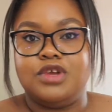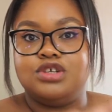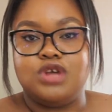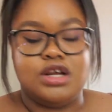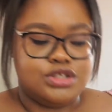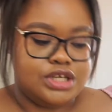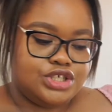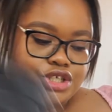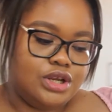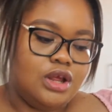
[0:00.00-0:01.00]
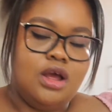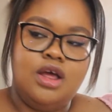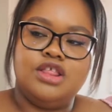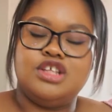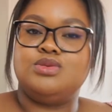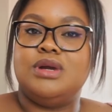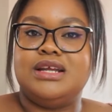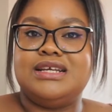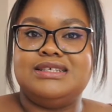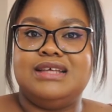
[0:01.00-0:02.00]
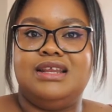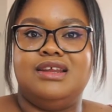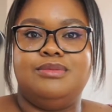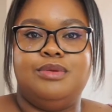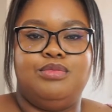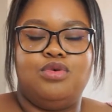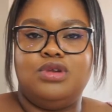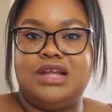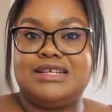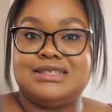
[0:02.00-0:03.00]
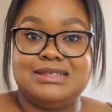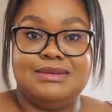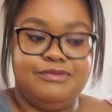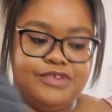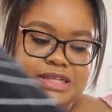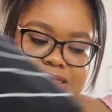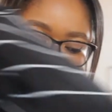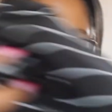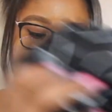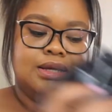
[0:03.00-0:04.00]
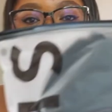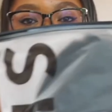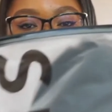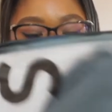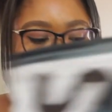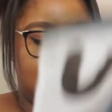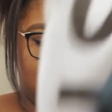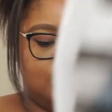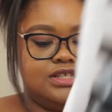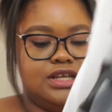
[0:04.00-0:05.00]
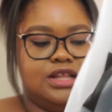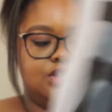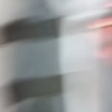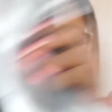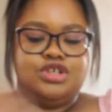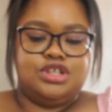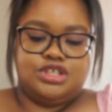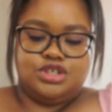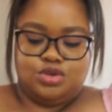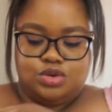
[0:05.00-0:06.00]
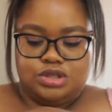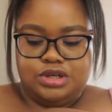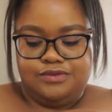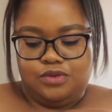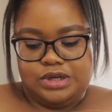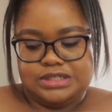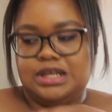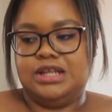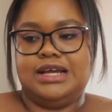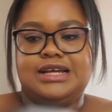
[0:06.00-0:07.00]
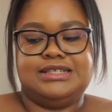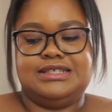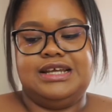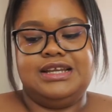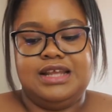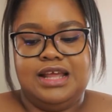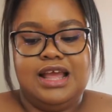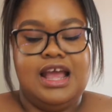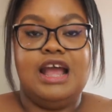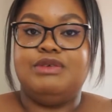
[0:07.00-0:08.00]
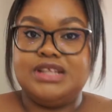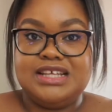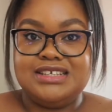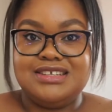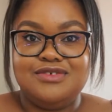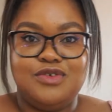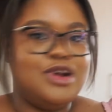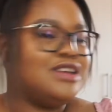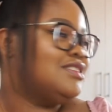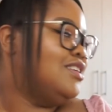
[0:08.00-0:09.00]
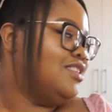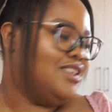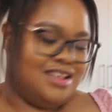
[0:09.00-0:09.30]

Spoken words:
try on section. This one is a little bit more like slim fit. The next thing I got is another shirt. This is also in a 4XL. Like I said, everything is in a 4XL,